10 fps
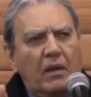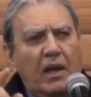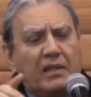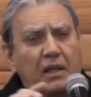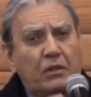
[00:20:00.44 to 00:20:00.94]

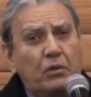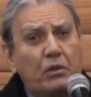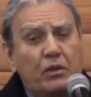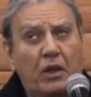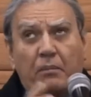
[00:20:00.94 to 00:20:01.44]
As I
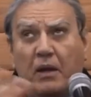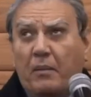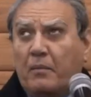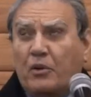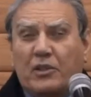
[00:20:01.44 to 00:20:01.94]
told you,
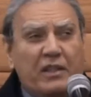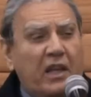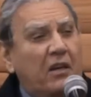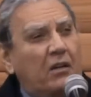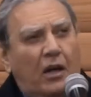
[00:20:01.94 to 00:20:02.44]
I'm not
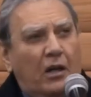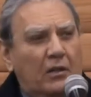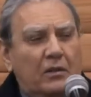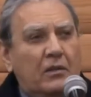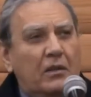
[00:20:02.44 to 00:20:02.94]
saying
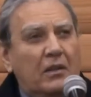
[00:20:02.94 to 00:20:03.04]
God,